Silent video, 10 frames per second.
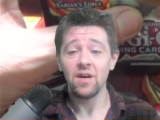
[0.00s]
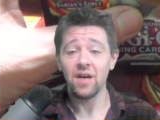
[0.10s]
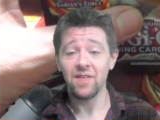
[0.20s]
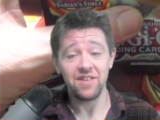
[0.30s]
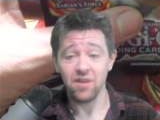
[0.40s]

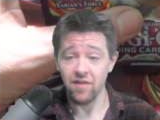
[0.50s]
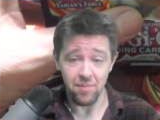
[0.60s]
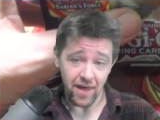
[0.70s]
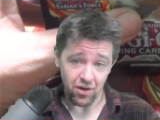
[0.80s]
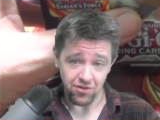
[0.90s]
And that's all that
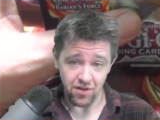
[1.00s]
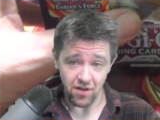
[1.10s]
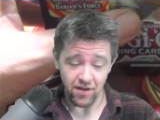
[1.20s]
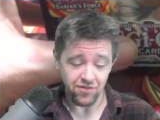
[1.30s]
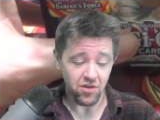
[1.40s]
matters in
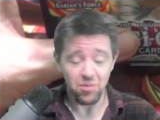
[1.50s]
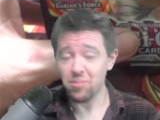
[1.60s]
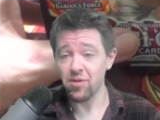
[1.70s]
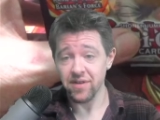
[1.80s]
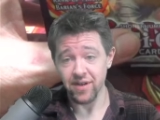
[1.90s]
life. So we're
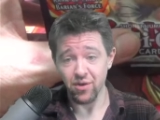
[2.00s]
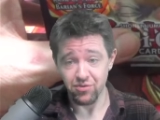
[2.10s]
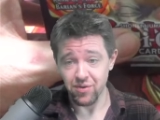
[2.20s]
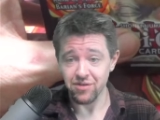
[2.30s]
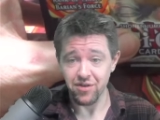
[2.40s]
pulling a Ghost
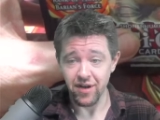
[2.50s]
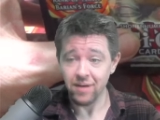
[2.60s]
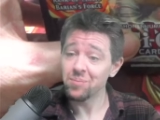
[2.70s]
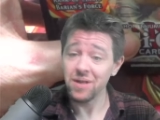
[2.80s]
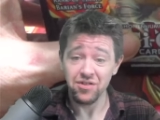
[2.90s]
Rare today.
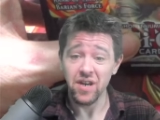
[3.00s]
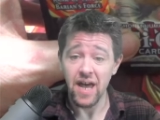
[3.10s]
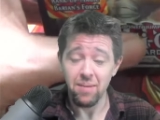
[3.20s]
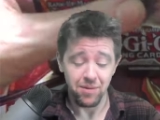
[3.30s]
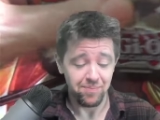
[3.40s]
It's gonna
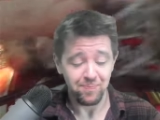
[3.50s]
happen.